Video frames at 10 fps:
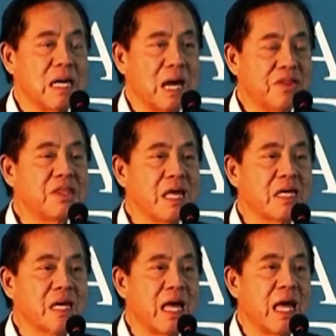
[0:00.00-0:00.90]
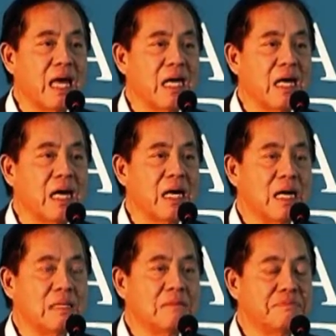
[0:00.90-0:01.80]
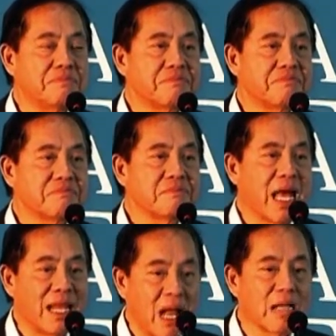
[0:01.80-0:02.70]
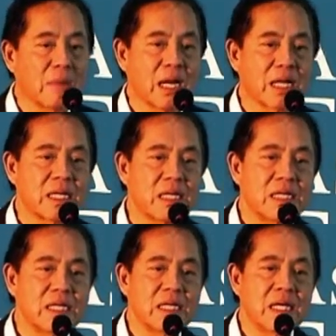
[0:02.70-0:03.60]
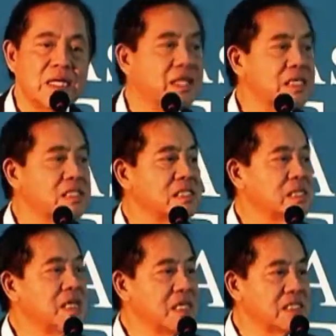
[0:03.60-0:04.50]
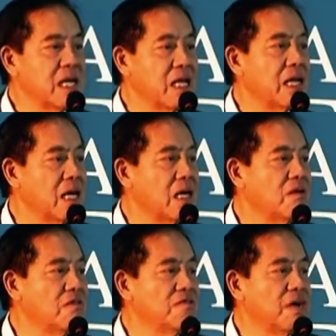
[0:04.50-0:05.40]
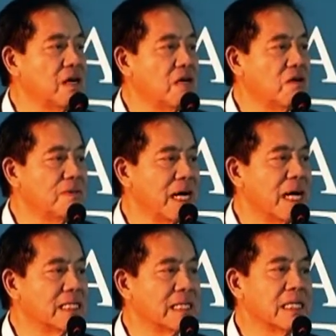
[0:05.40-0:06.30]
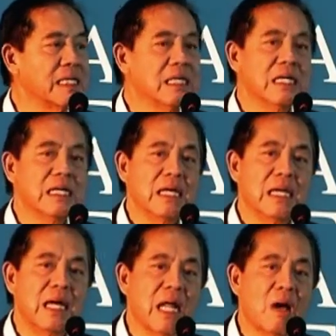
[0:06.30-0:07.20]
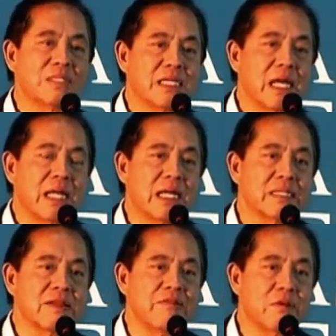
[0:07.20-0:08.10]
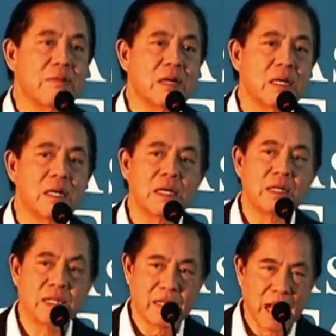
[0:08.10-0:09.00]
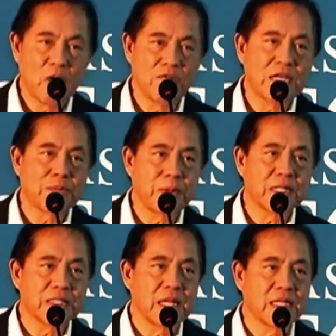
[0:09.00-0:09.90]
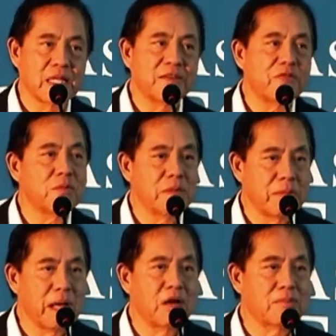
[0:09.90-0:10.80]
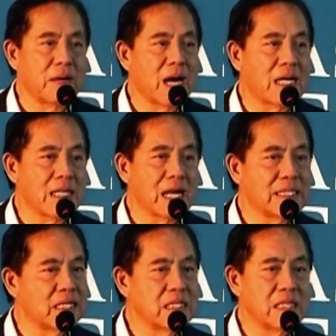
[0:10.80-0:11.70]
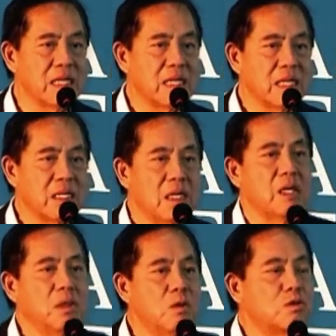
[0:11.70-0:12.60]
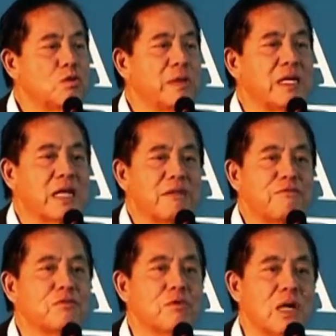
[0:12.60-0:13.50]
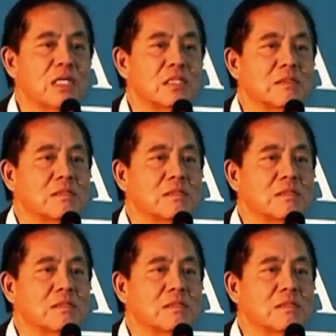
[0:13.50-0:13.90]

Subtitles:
I think, a landmark in this area of Makati. And I was telling the now Vice President and the former Mayor of Makati, I said, you should be grateful to us